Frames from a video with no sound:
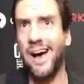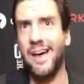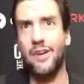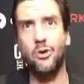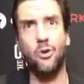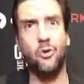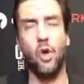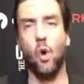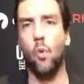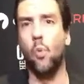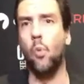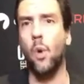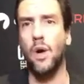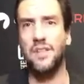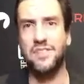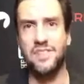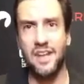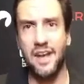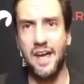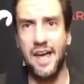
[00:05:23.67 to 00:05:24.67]
I don't know
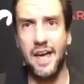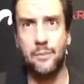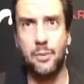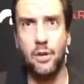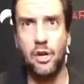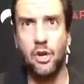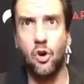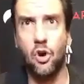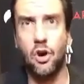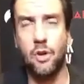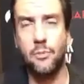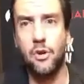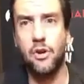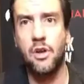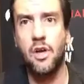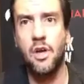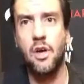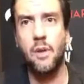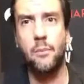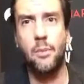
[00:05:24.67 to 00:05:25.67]
what's going to happen at
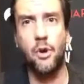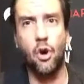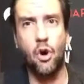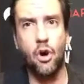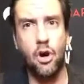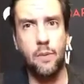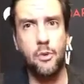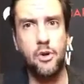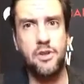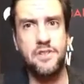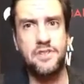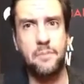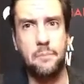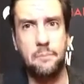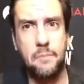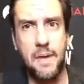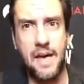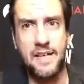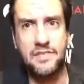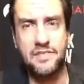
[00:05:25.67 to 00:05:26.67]
Auburn, but Auburn is a
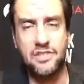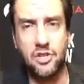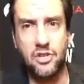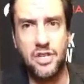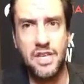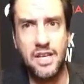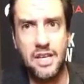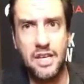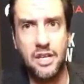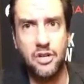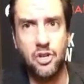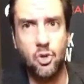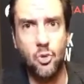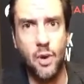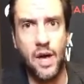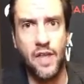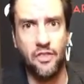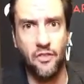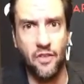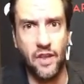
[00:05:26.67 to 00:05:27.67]
mess. They're getting a
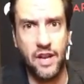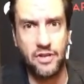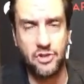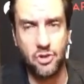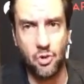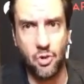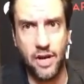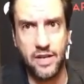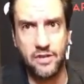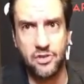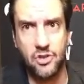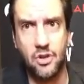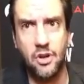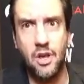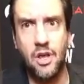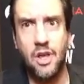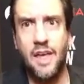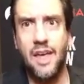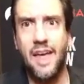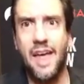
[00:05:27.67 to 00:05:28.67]
new athletic director,
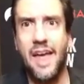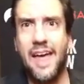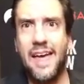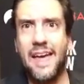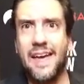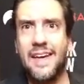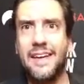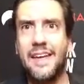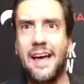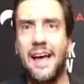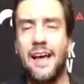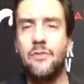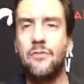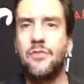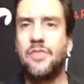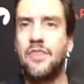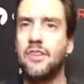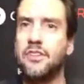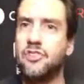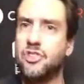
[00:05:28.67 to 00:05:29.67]
and
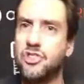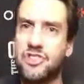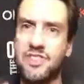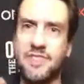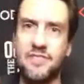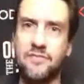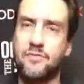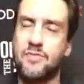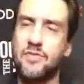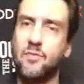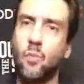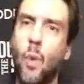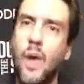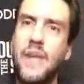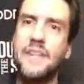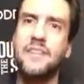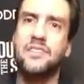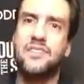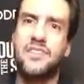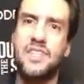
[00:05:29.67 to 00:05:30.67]
th- just
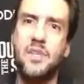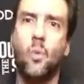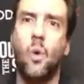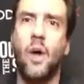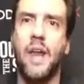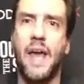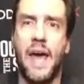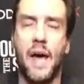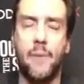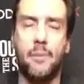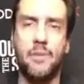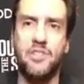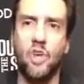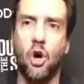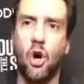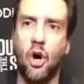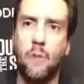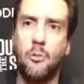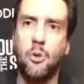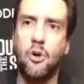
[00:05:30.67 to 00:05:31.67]
wait and see what happens.
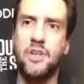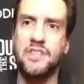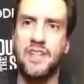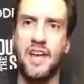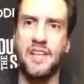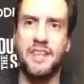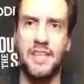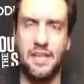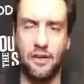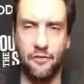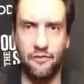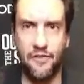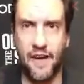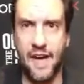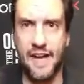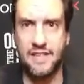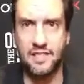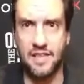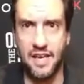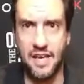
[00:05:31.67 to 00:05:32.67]
Auburn is, I think, a
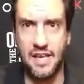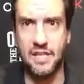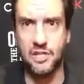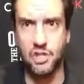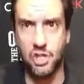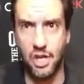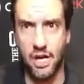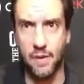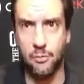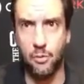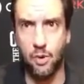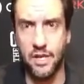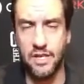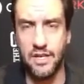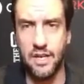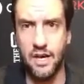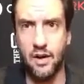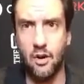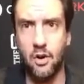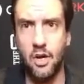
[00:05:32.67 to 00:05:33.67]
fascinating job
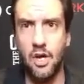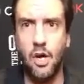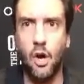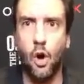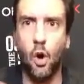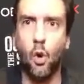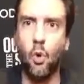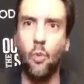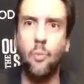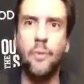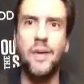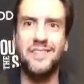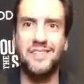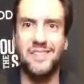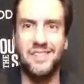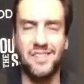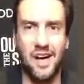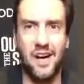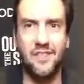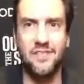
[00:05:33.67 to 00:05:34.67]
right now. Ole Miss
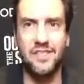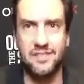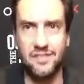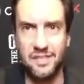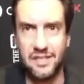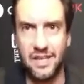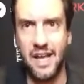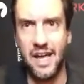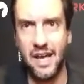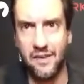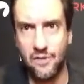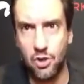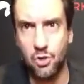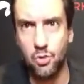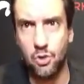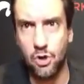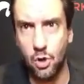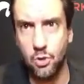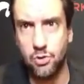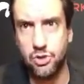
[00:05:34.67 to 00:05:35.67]
is obviously going to have a
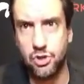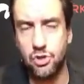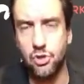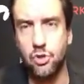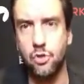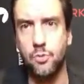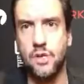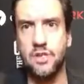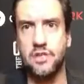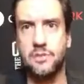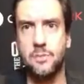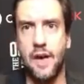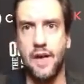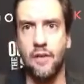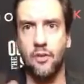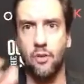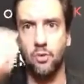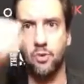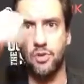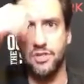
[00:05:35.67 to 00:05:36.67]
new coach too because
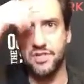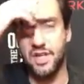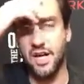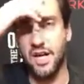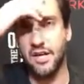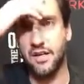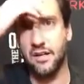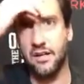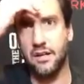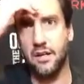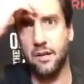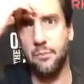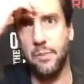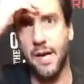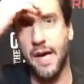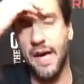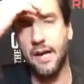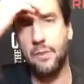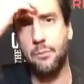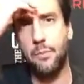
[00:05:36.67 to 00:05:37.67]
Matt Luke is not going to come
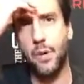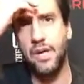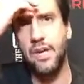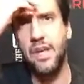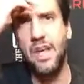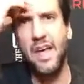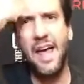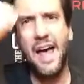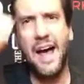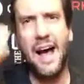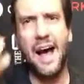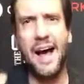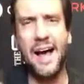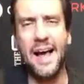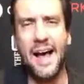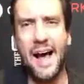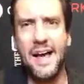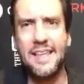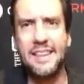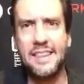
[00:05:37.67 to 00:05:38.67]
back, but
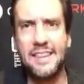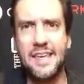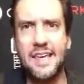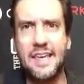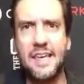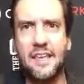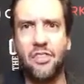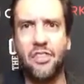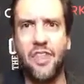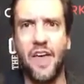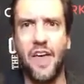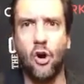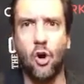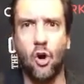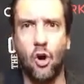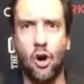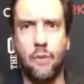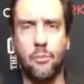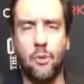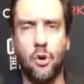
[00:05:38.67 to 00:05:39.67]
I, I think that
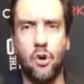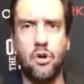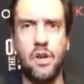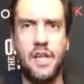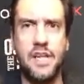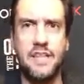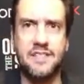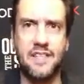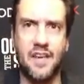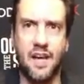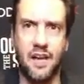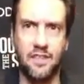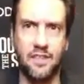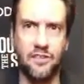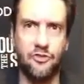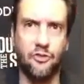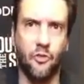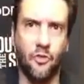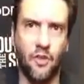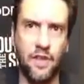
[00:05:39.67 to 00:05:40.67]
Auburn is kind of
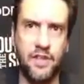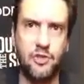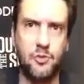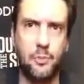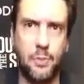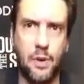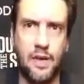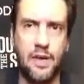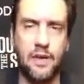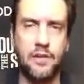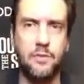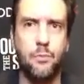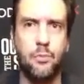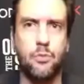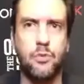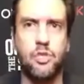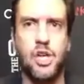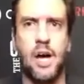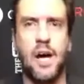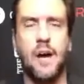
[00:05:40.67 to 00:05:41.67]
this linchpin
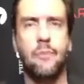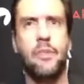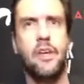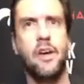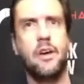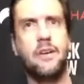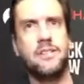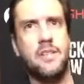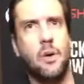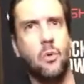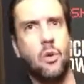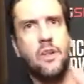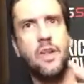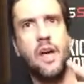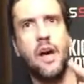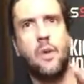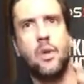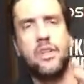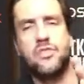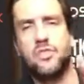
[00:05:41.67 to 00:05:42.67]
job there because I want to
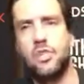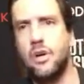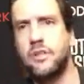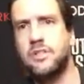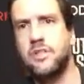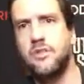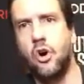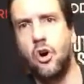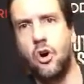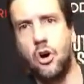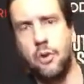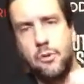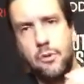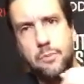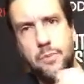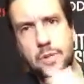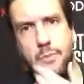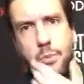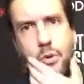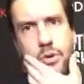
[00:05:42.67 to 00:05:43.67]
I want to talk to the Auburn
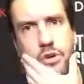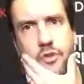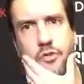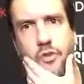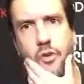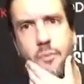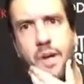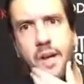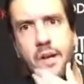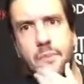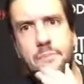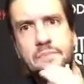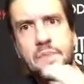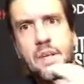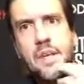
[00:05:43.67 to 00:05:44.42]
people here for a minute.